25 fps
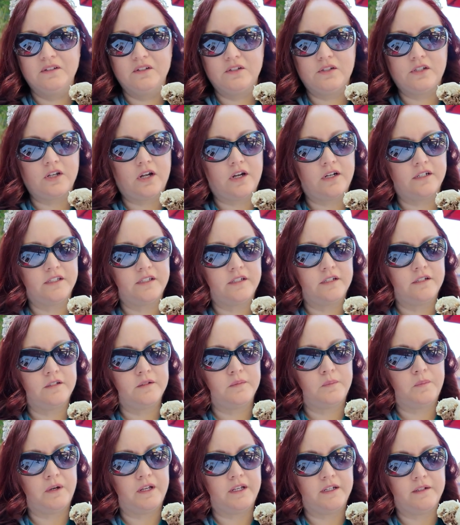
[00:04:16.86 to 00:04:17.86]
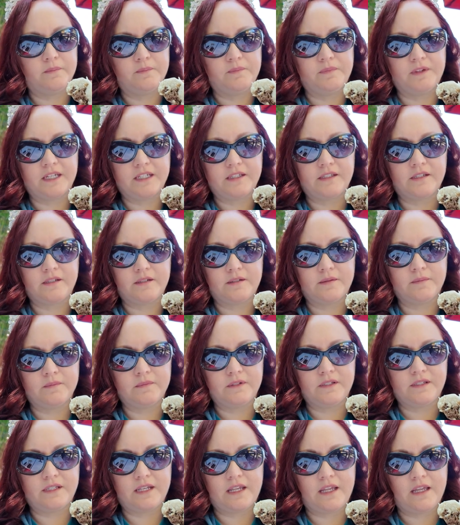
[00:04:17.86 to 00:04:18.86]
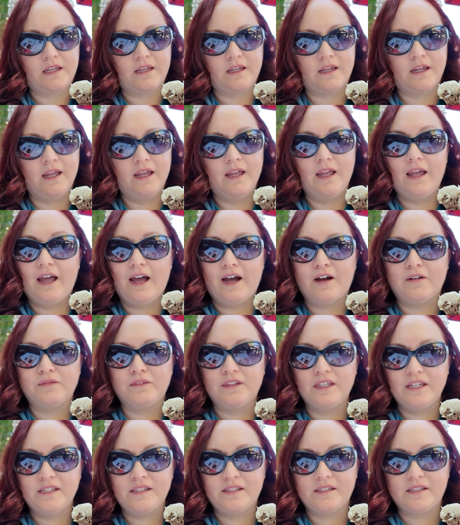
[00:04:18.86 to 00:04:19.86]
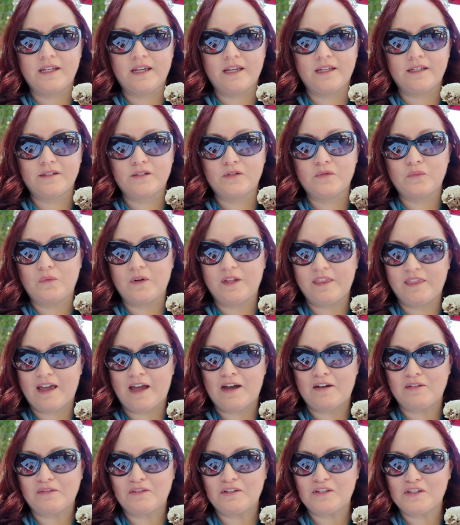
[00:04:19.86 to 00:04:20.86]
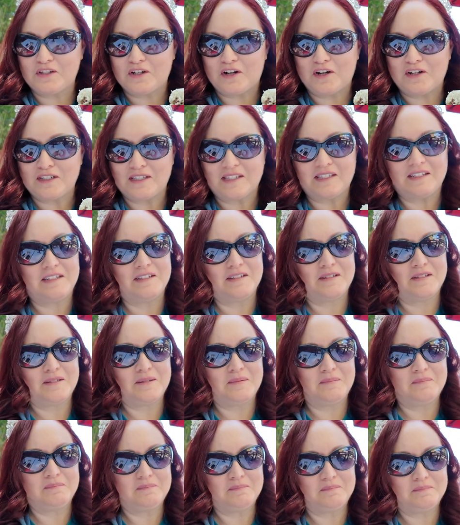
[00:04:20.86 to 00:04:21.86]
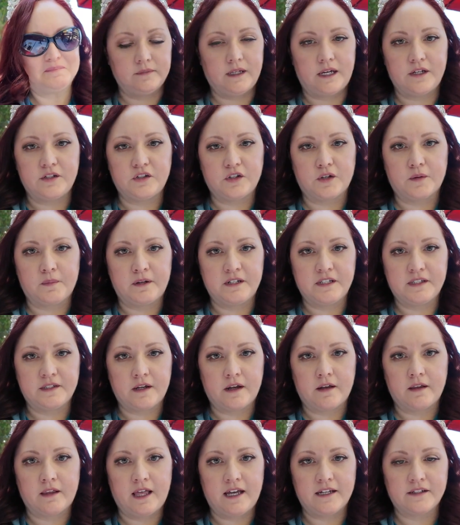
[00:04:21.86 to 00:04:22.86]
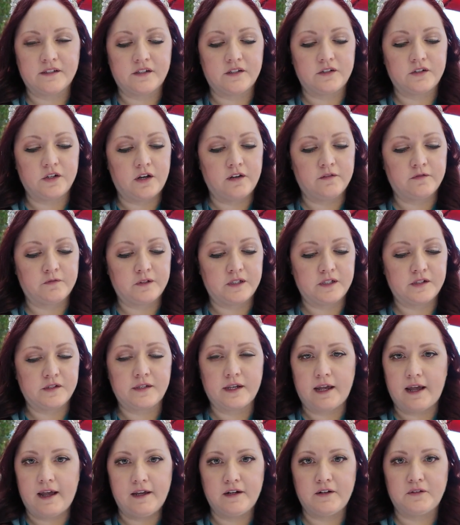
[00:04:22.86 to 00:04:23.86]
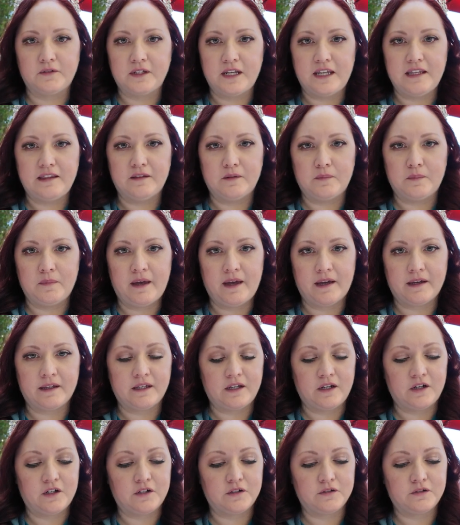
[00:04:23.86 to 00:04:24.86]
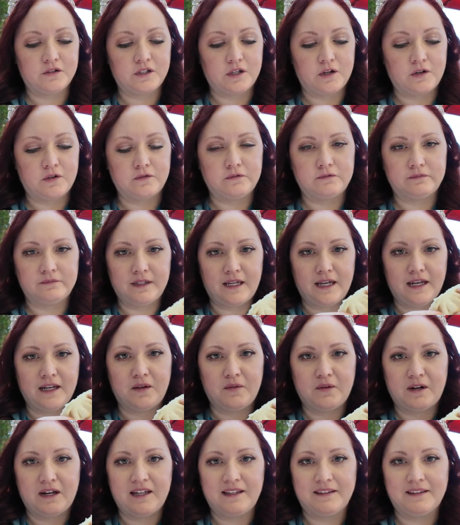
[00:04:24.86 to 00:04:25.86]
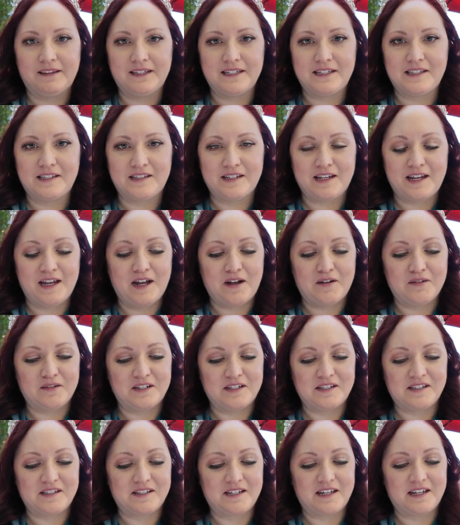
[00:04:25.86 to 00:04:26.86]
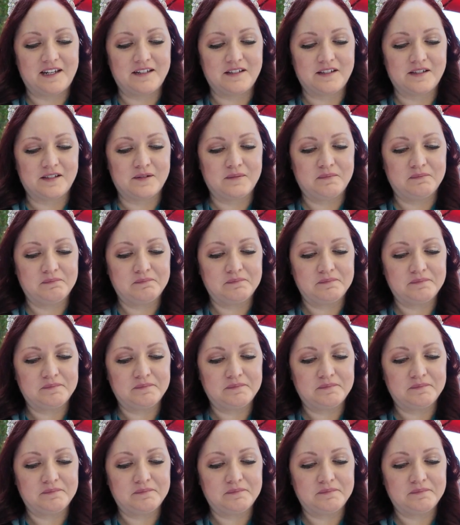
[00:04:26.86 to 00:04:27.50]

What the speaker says: sauces, but let's see how this tastes without the sauces. I took my sunglasses off because I don't need them back here. So anyway, let's see how this tastes.